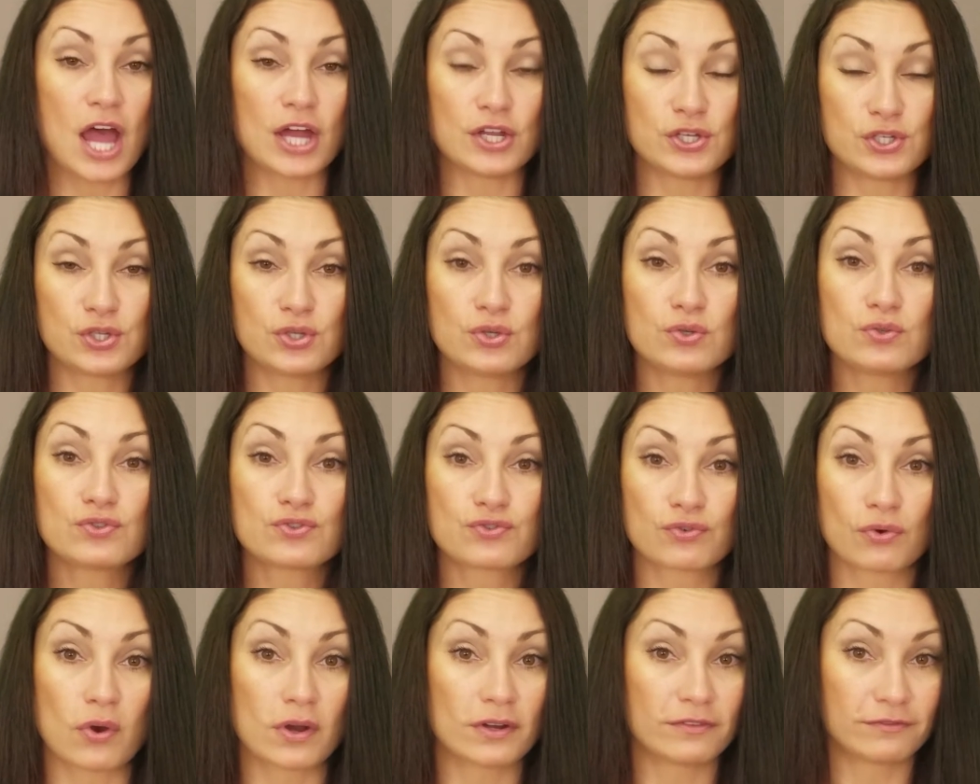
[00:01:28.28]
a
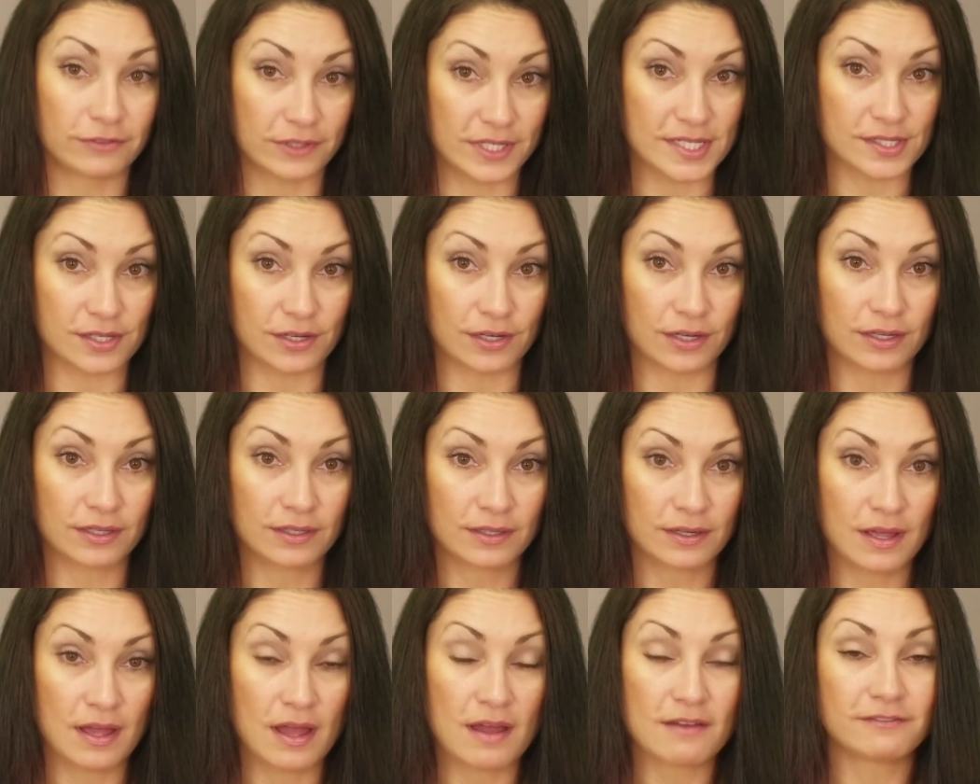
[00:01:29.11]
2-drawer freezer,
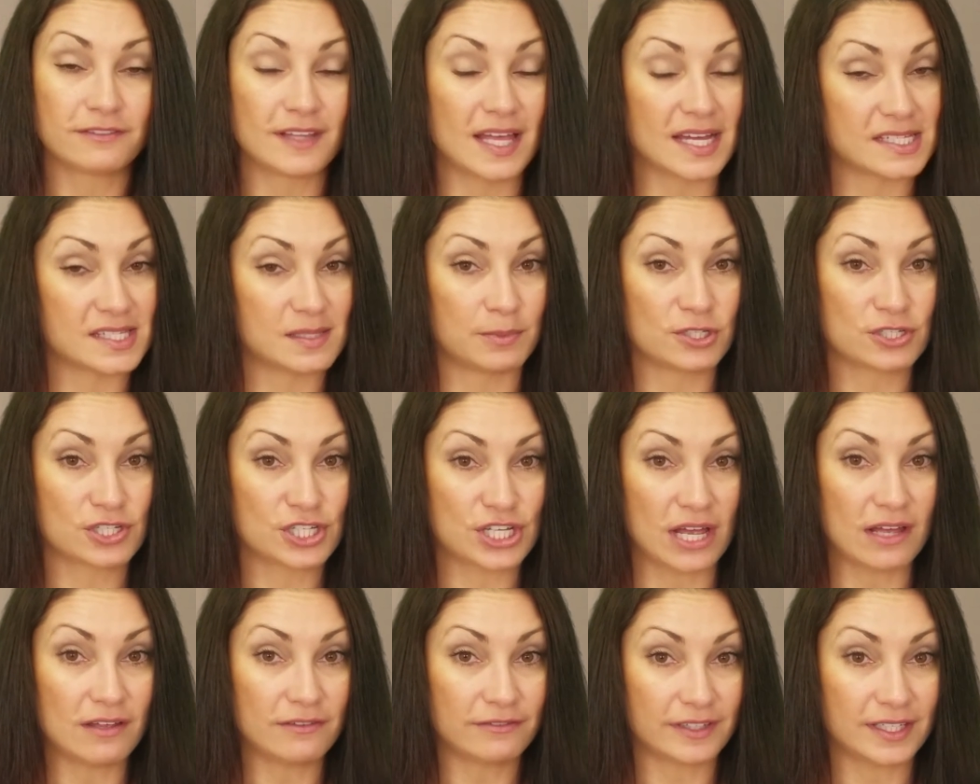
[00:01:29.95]
flexible
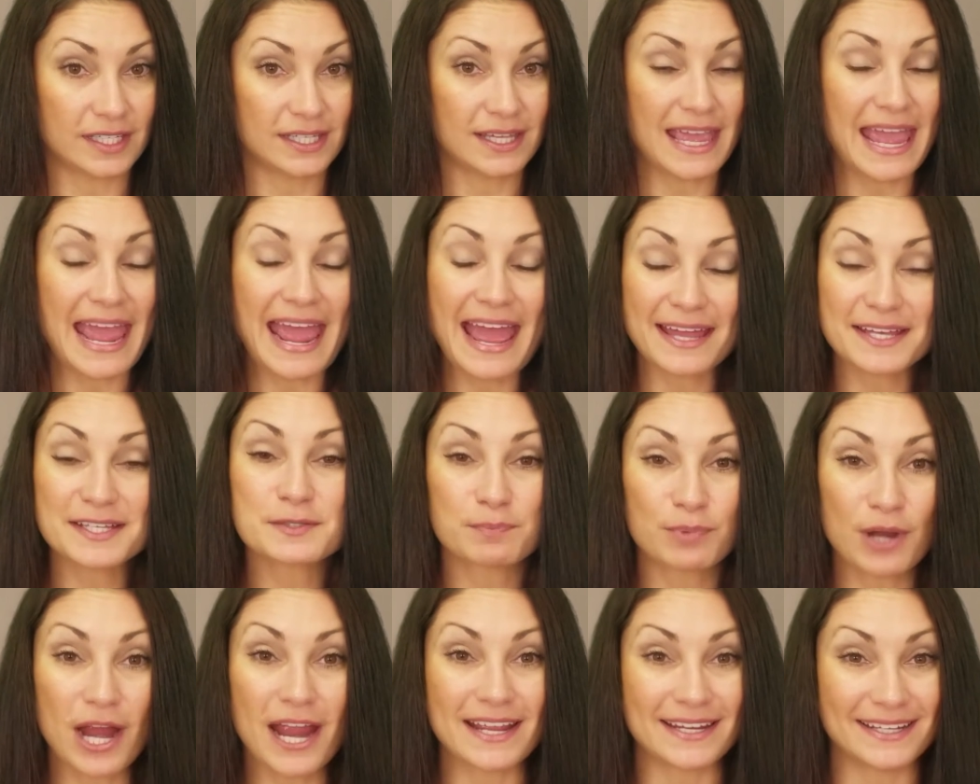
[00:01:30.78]
shelving,
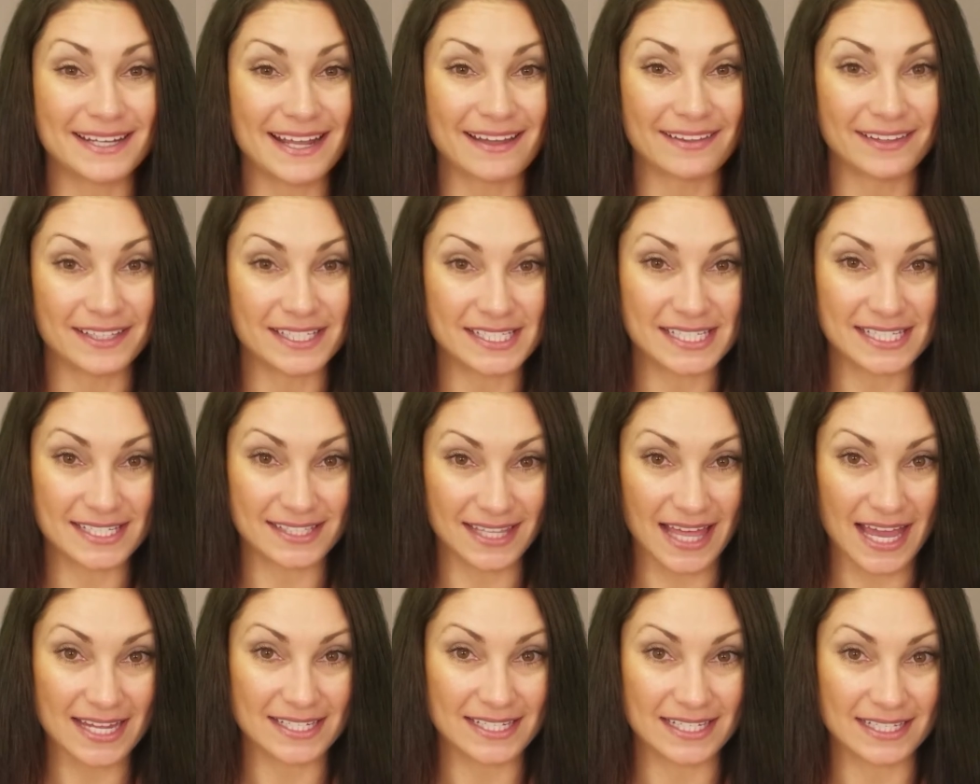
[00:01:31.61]
and bright LED
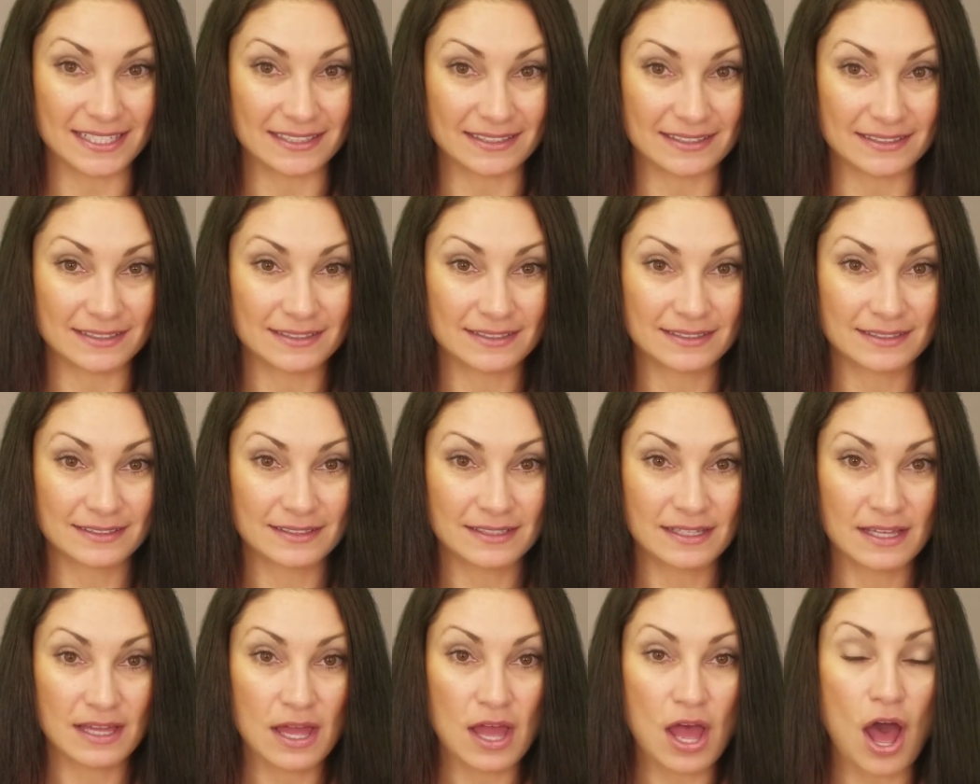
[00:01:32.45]
lighting.
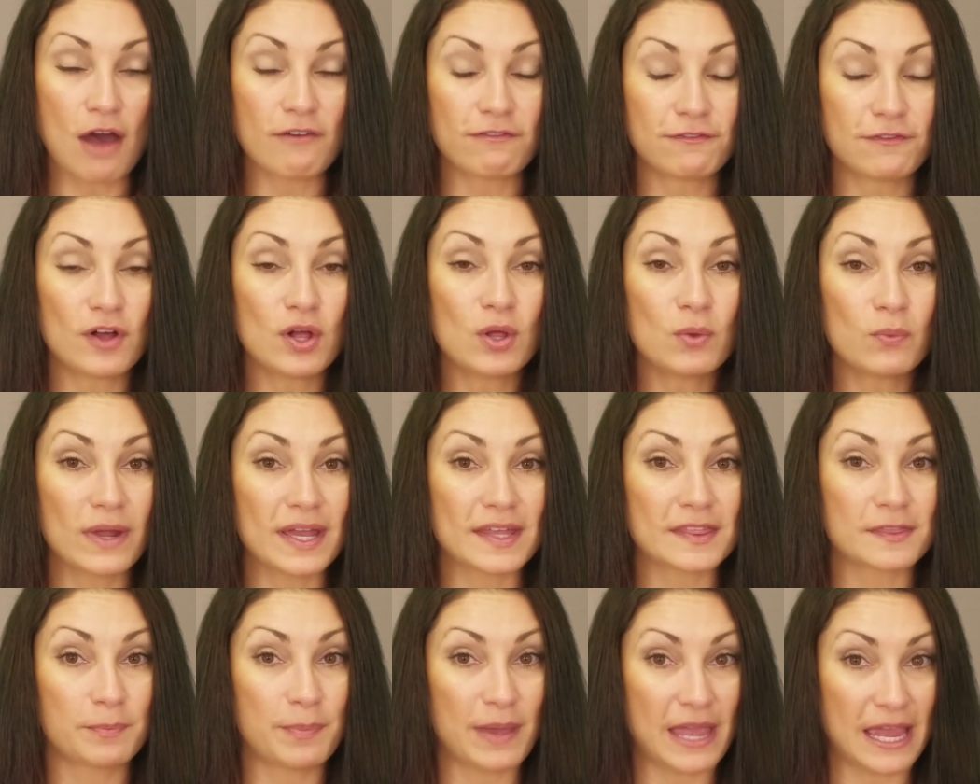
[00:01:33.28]
A
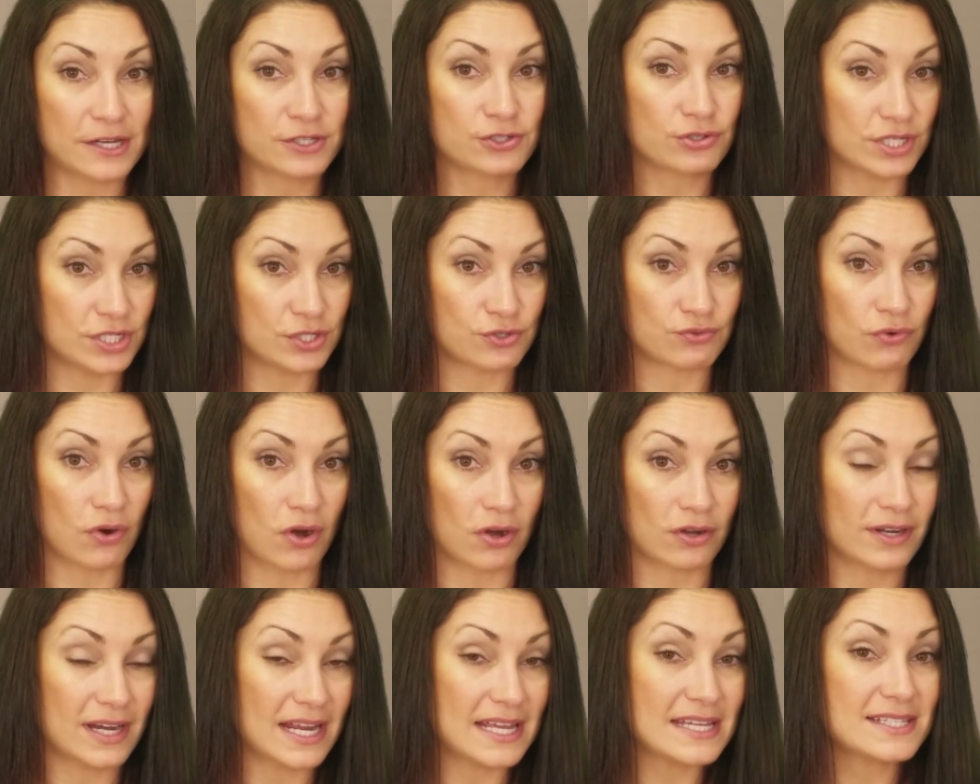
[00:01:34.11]
full-width pantry
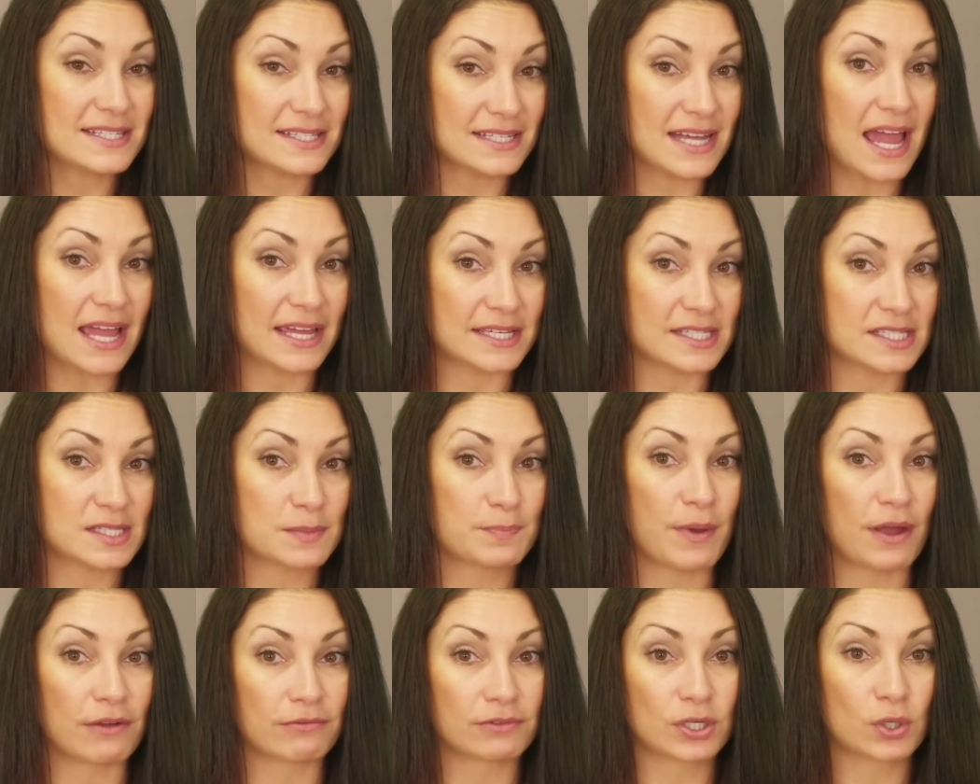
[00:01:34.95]
drawer is nice,
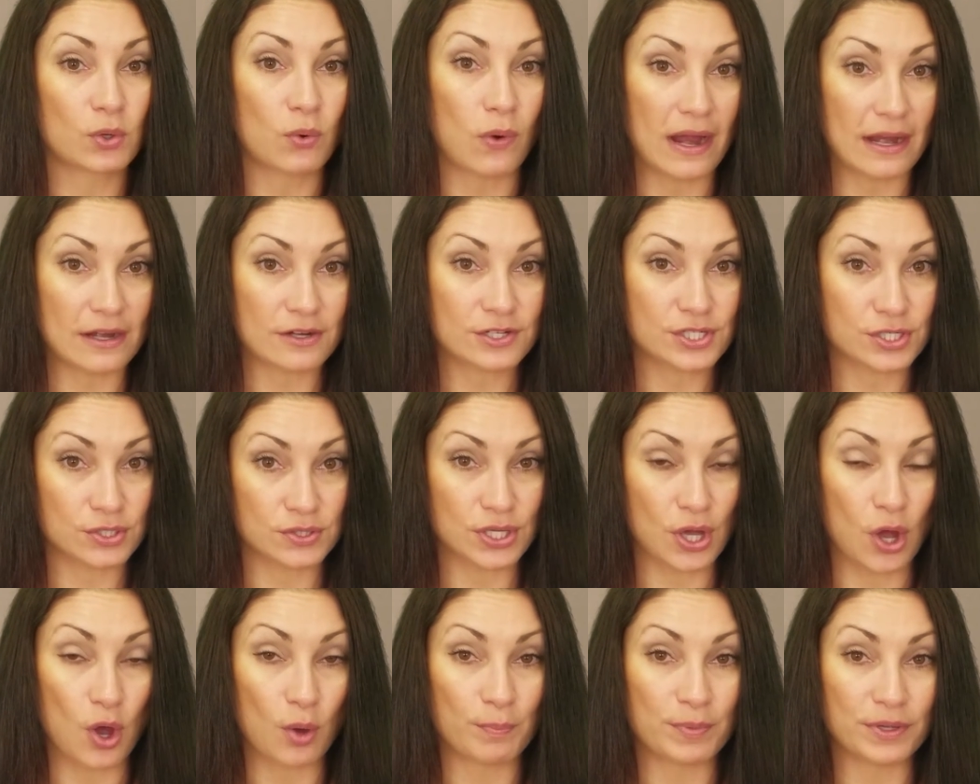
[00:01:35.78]
but requires you
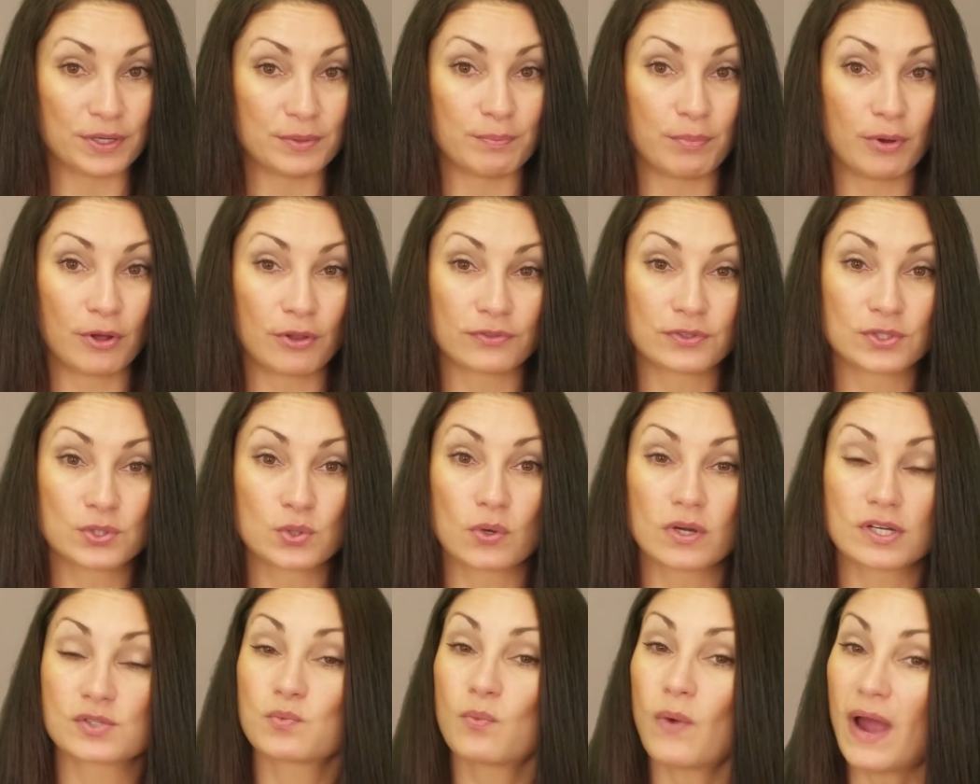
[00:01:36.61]
to open both
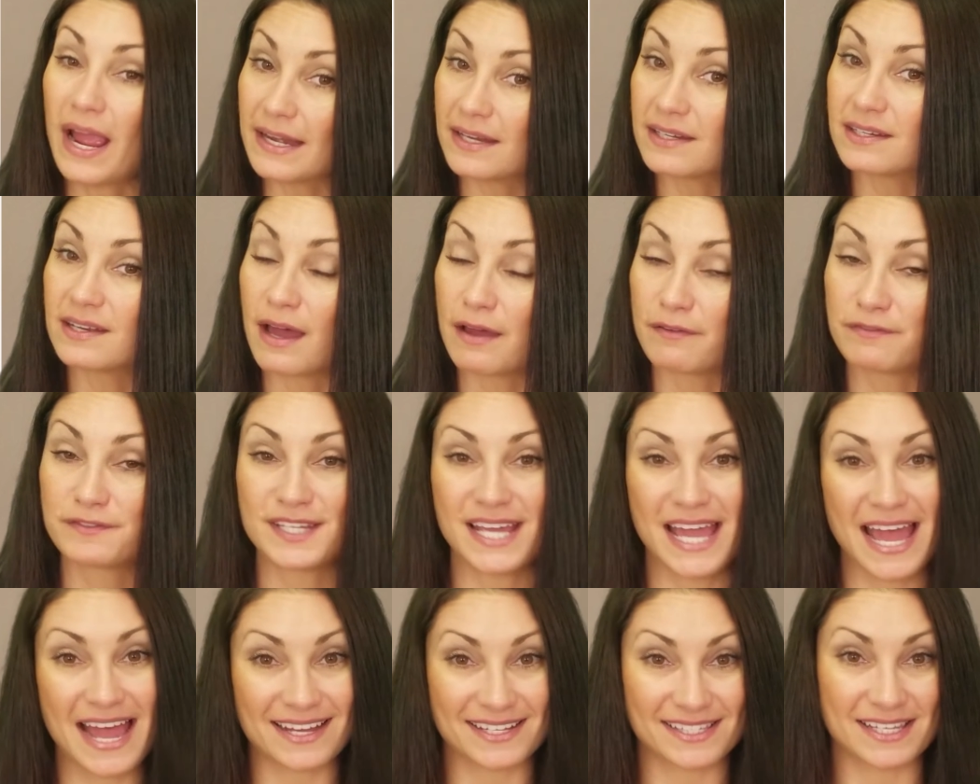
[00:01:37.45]
doors wide enough
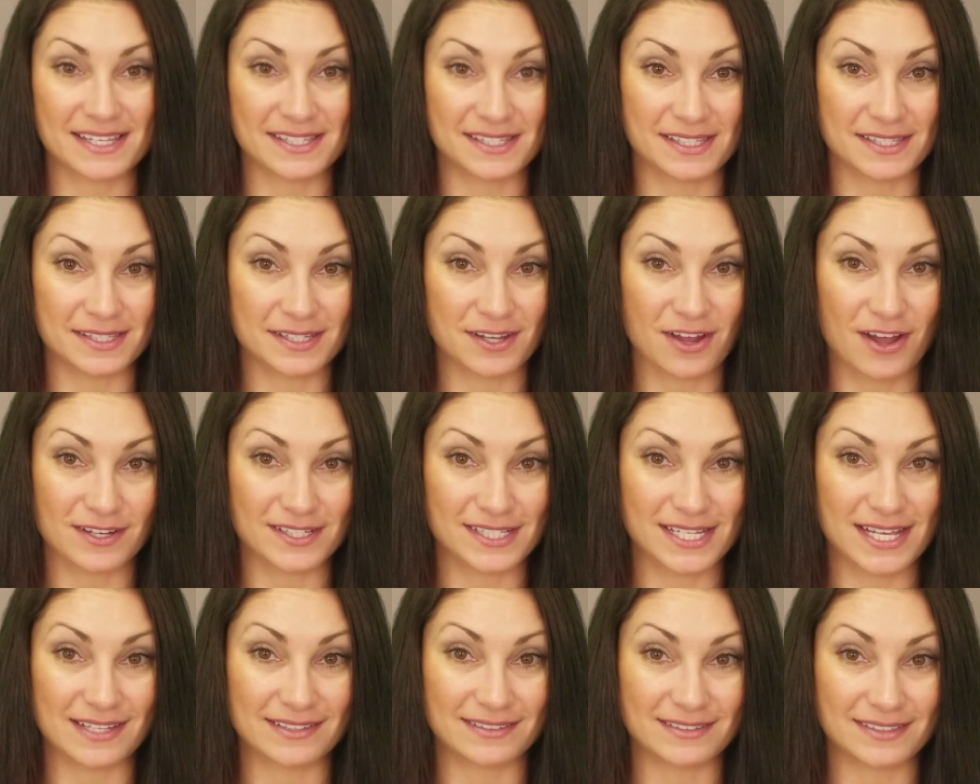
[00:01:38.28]
to access its
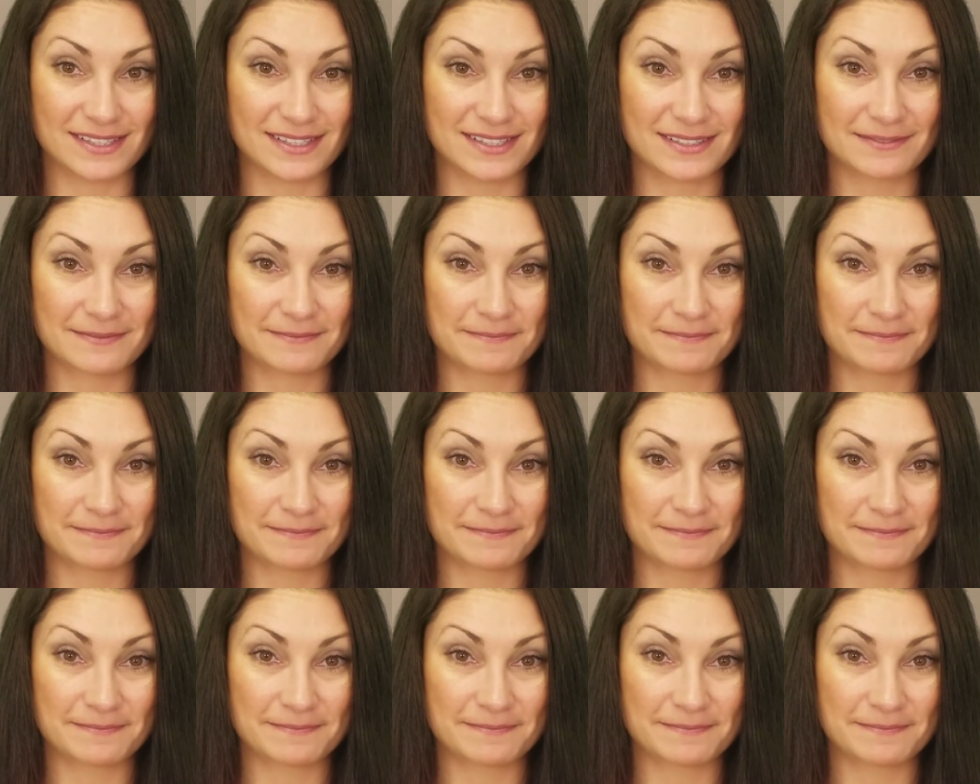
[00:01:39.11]
contents.